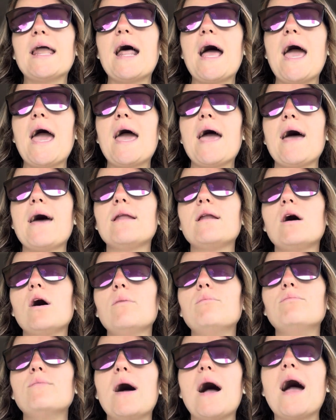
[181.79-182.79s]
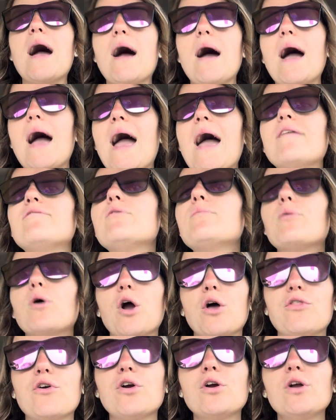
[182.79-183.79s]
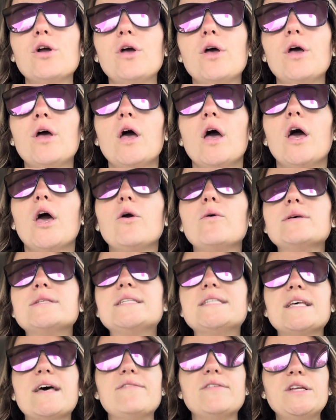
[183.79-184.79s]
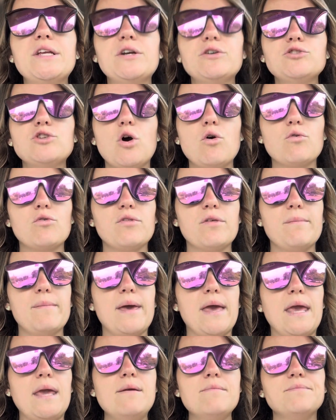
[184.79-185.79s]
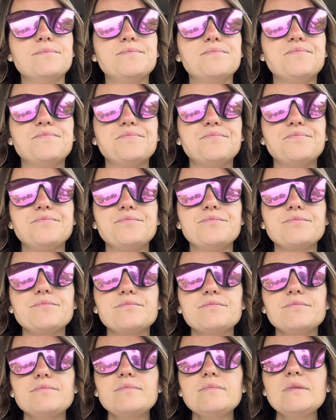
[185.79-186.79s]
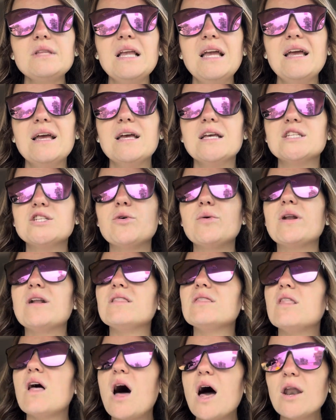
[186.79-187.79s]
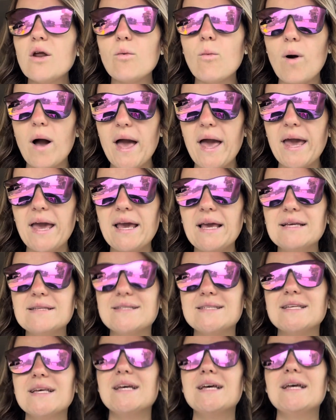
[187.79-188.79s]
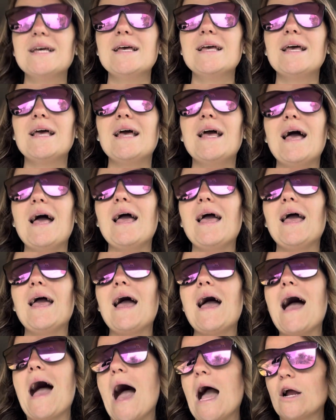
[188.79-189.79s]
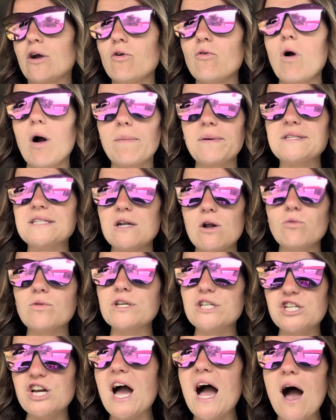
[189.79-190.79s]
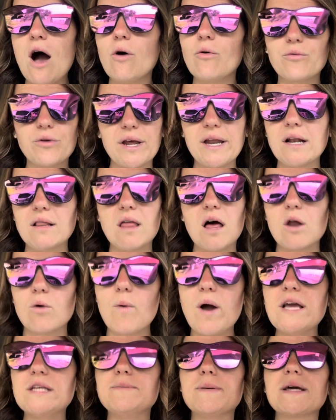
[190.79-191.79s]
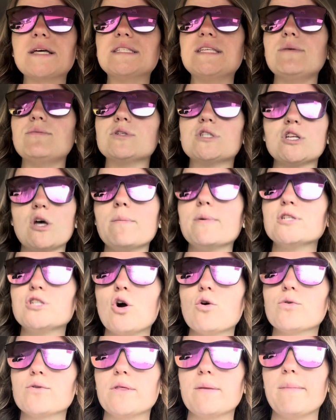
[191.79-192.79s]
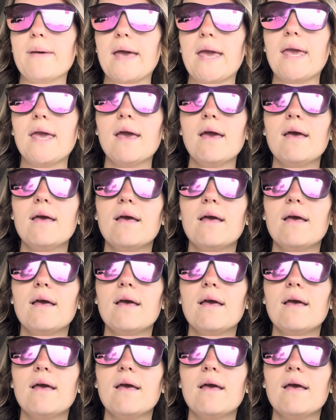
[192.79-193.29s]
I have a brother who is 7 years older than me. So in a lot of ways, I grew up as an only child in a lot of ways because he was so much older than me.